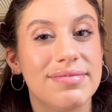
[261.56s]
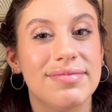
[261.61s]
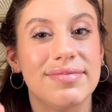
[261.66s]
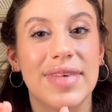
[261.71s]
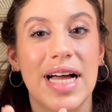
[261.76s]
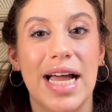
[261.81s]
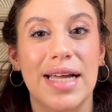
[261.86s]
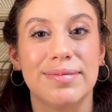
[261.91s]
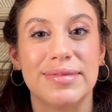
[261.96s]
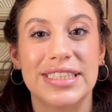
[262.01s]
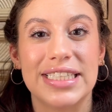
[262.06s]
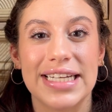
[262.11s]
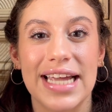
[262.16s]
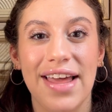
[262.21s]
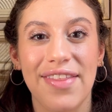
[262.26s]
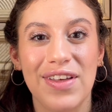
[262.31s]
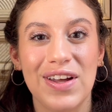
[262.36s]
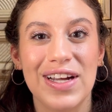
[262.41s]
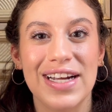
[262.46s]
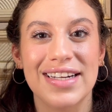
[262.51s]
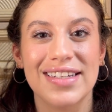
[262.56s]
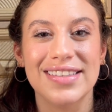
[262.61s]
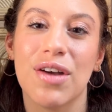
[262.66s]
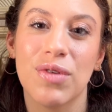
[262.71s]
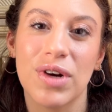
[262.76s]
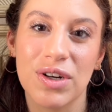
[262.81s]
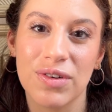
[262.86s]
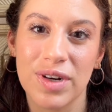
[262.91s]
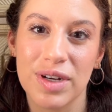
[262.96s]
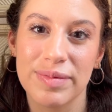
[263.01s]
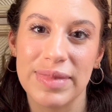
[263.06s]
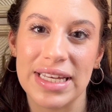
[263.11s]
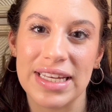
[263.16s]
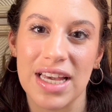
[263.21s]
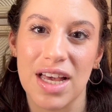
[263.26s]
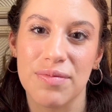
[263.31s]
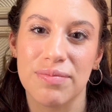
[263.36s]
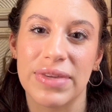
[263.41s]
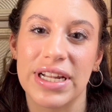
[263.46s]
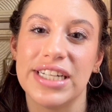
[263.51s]
I'm together. I want to wear
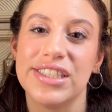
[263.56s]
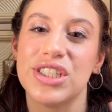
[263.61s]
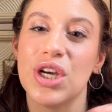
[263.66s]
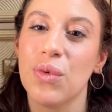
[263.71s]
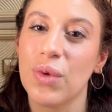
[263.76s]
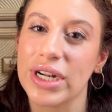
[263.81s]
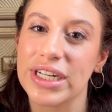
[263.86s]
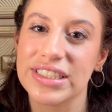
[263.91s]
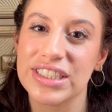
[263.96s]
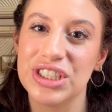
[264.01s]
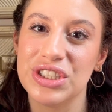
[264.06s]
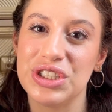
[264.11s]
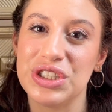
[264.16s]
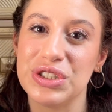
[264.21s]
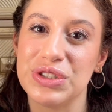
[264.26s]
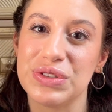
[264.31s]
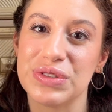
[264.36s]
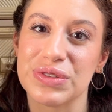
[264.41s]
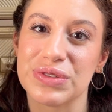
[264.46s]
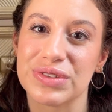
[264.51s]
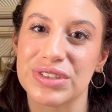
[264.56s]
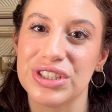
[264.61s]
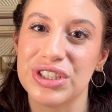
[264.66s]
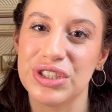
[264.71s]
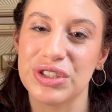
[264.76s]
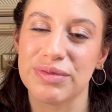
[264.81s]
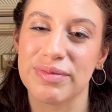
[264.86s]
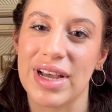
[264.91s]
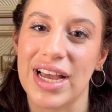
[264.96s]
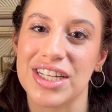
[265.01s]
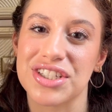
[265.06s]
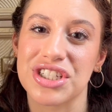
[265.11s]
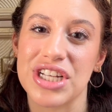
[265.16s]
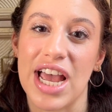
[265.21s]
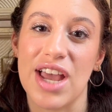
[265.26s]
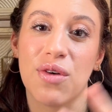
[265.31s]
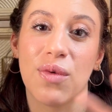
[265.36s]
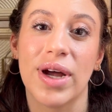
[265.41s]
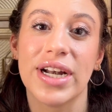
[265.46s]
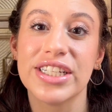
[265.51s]
makeup, but I don't want it to do too much.
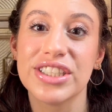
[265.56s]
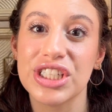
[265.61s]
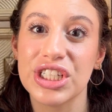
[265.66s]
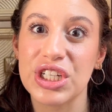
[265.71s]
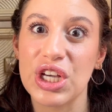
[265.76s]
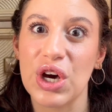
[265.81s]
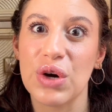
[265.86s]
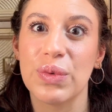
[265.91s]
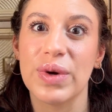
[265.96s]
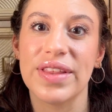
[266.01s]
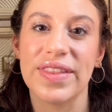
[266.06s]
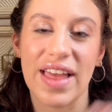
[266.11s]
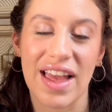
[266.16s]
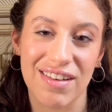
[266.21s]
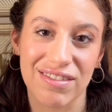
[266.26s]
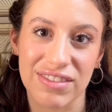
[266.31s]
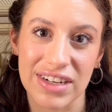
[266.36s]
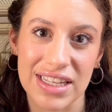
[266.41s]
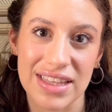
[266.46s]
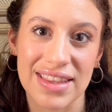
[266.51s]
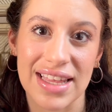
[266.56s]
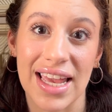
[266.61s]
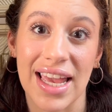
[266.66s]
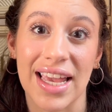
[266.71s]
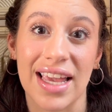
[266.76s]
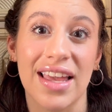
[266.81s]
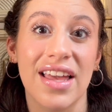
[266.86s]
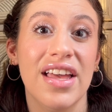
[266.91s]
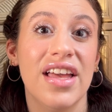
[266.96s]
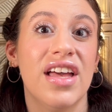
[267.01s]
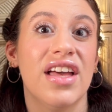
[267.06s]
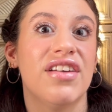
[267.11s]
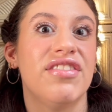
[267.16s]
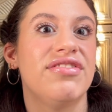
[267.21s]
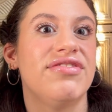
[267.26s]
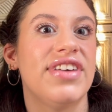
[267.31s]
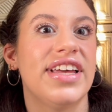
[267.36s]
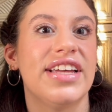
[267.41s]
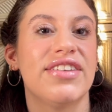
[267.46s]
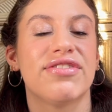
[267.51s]
I want it to go with everything,
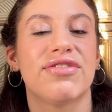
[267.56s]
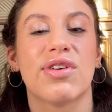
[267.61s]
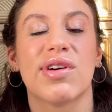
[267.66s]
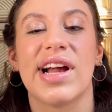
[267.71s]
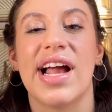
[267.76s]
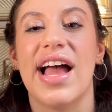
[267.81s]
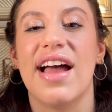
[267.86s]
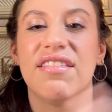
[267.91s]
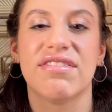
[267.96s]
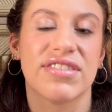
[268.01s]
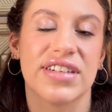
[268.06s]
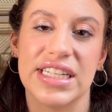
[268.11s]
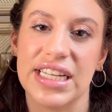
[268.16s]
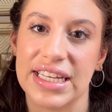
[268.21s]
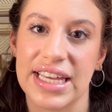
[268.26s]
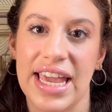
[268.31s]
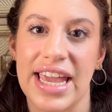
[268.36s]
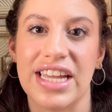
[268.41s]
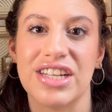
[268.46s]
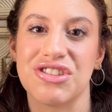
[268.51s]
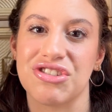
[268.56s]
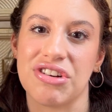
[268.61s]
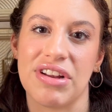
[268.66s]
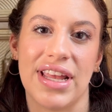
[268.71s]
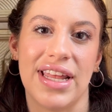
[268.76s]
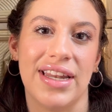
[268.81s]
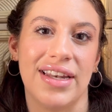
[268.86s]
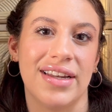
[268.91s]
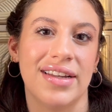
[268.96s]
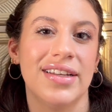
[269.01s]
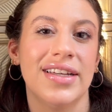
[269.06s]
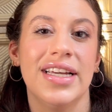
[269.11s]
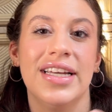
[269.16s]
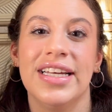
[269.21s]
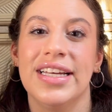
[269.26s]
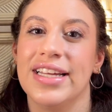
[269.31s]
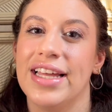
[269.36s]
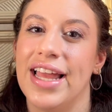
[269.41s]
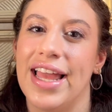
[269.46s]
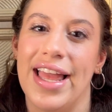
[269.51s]
fit for every occasion,
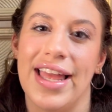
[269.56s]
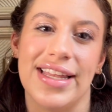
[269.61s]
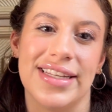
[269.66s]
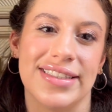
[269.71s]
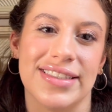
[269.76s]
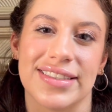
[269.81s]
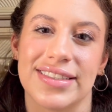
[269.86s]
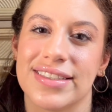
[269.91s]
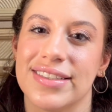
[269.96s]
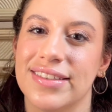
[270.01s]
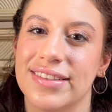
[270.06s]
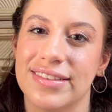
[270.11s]
and